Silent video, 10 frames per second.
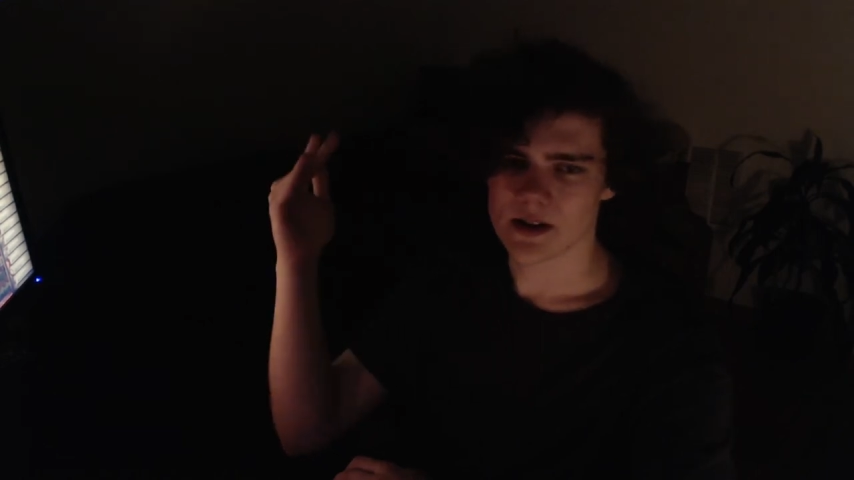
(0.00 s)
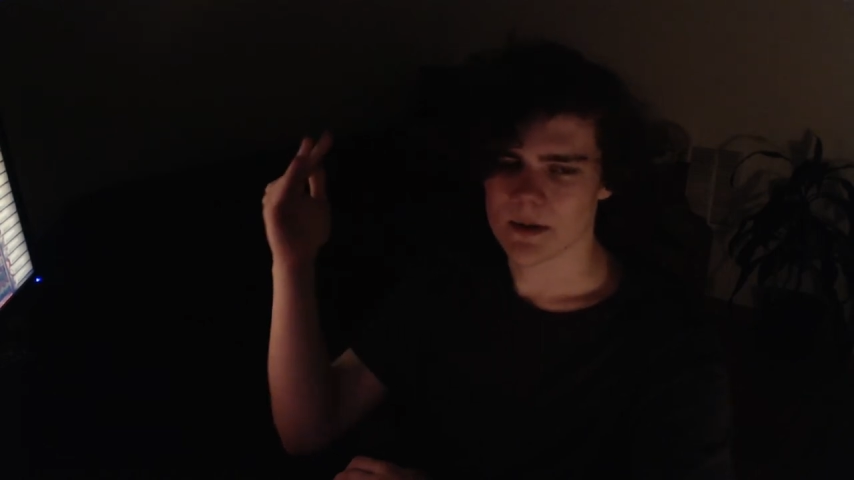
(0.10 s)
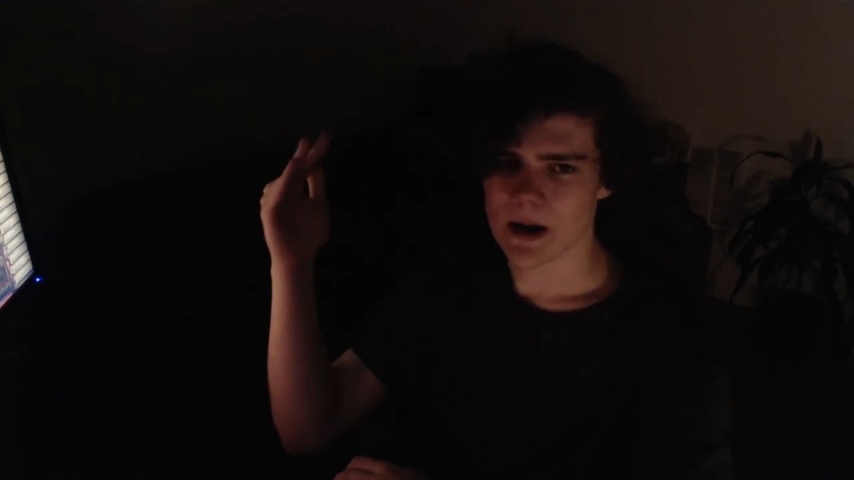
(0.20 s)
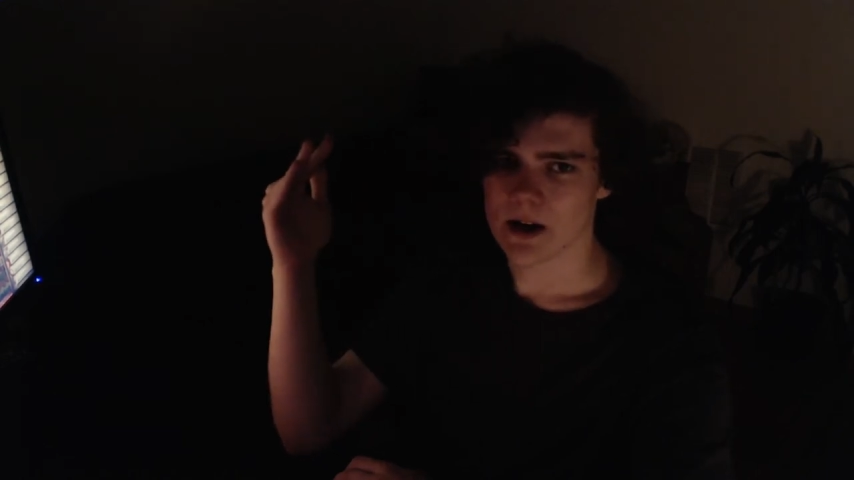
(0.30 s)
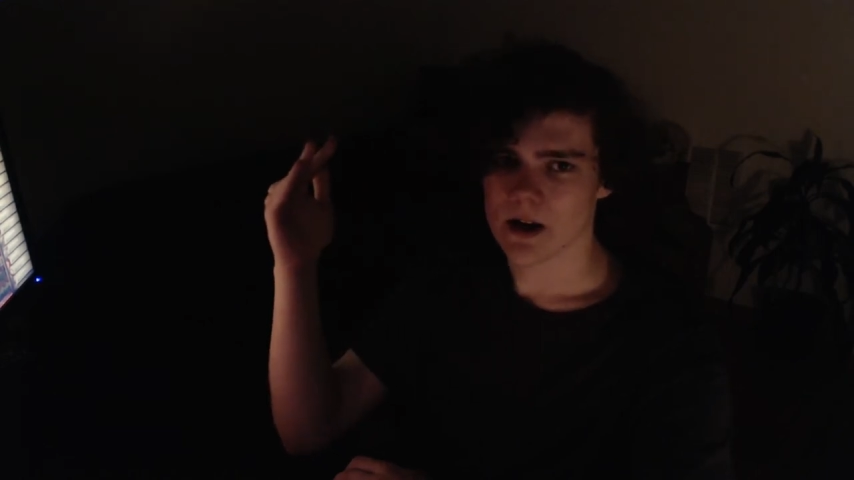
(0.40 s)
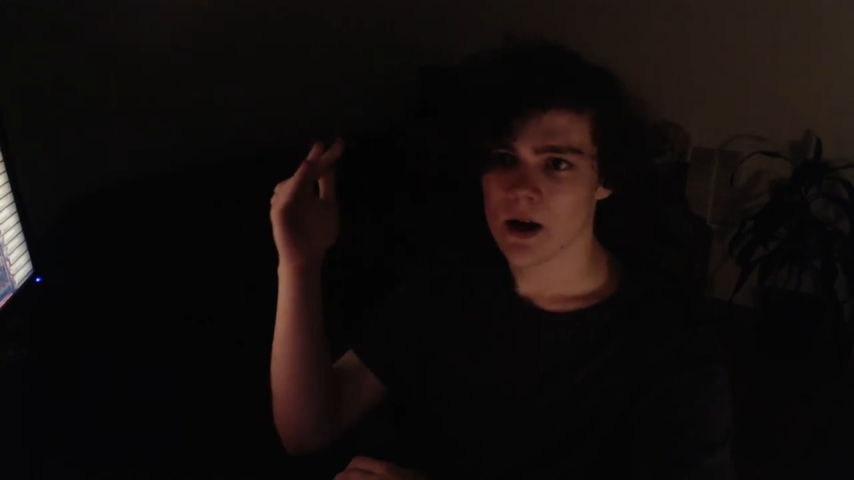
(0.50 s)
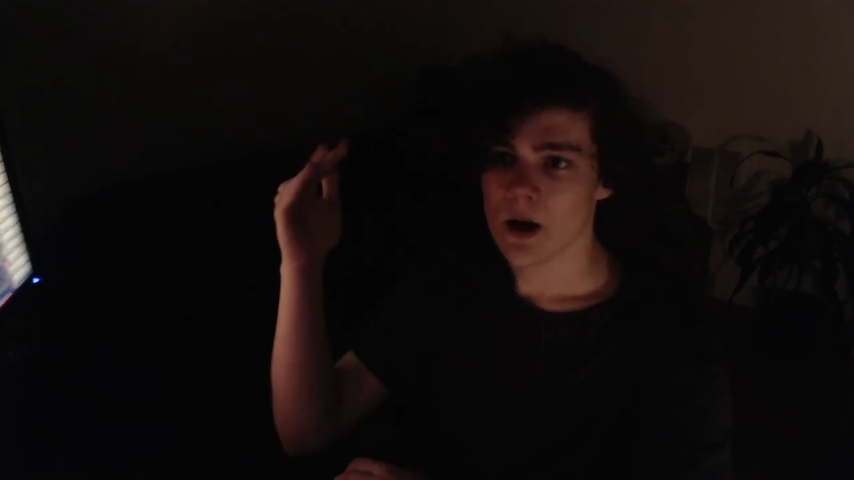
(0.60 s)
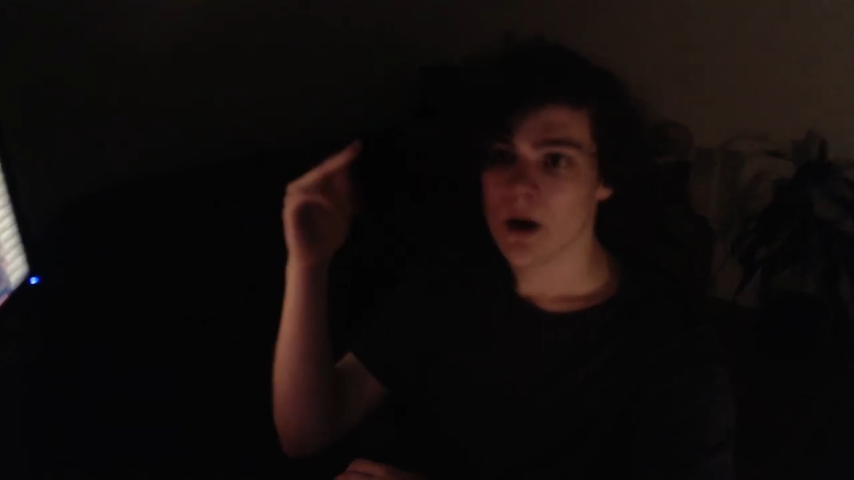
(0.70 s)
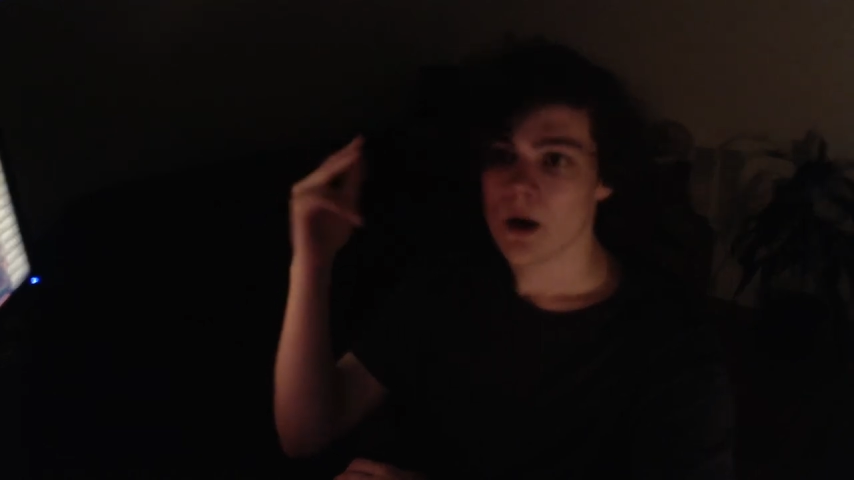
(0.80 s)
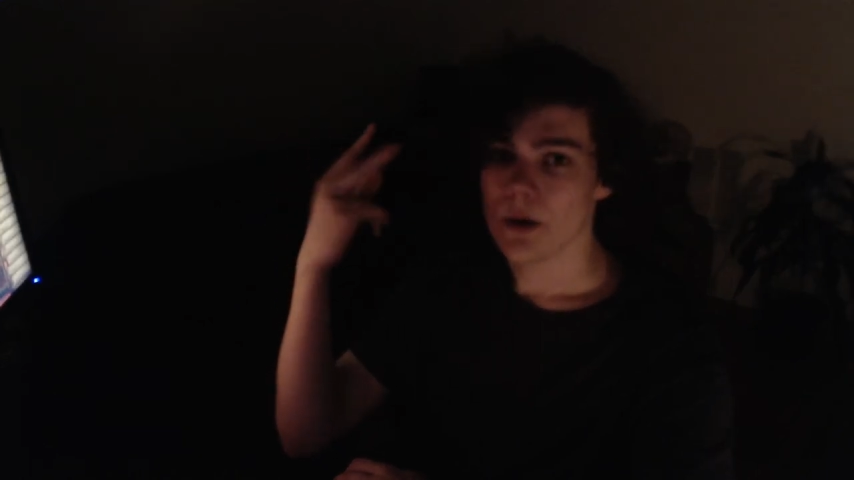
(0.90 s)
spider.
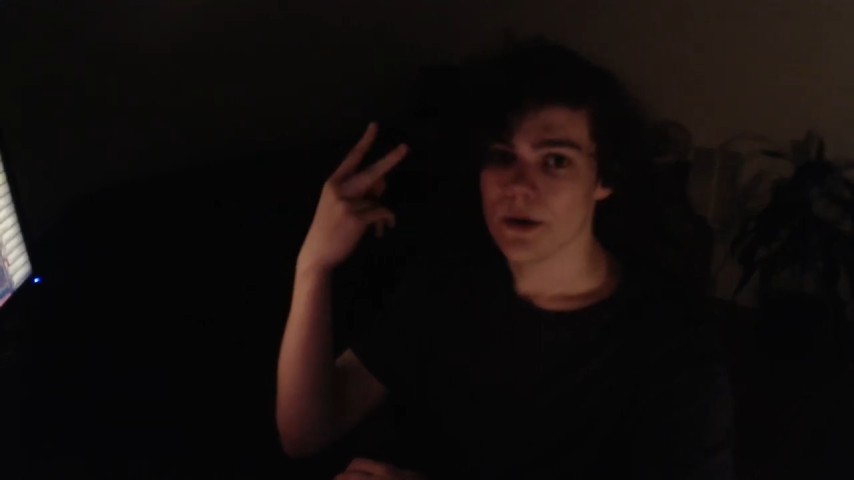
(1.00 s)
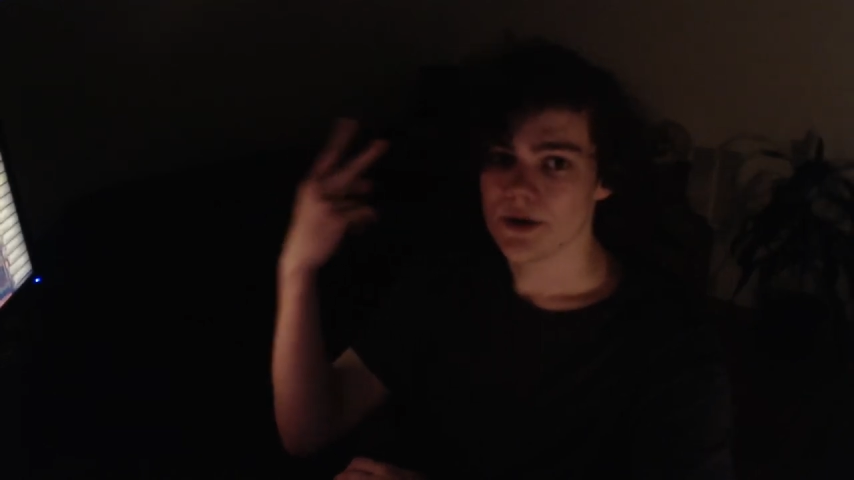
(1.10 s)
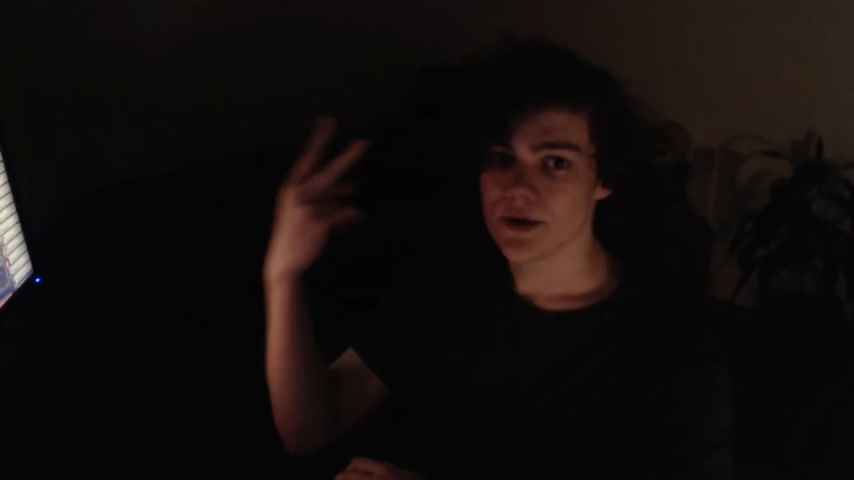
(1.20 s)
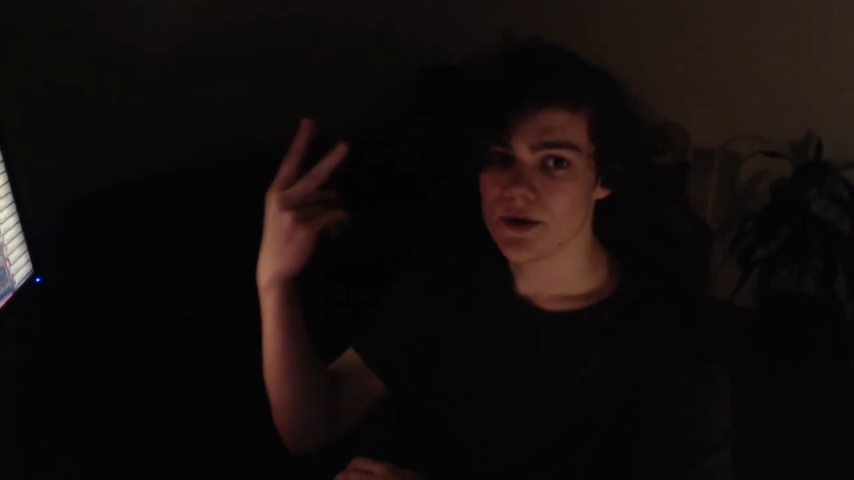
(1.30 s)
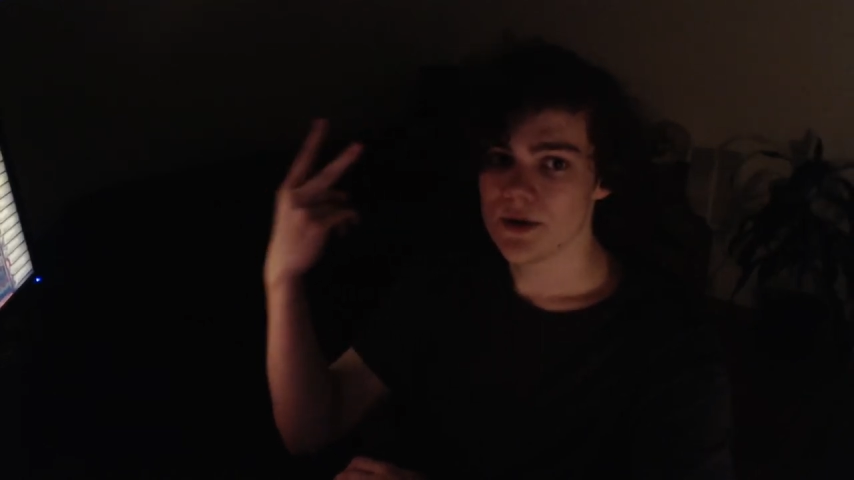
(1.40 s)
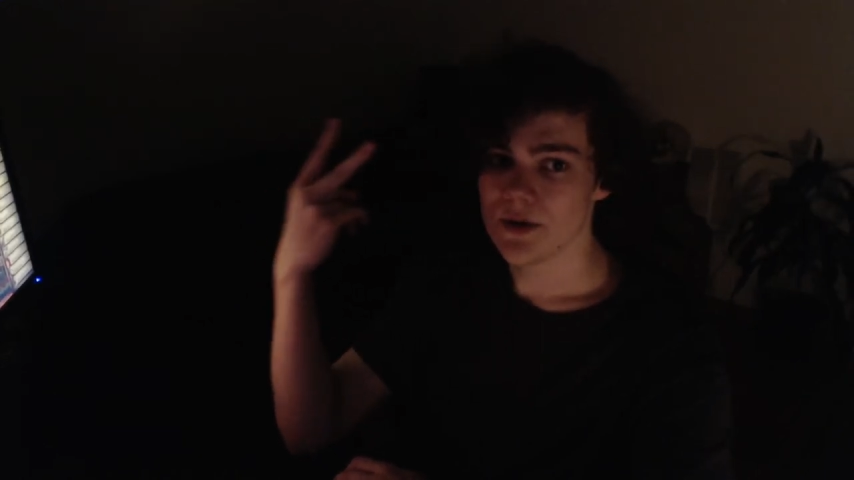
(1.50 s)
The two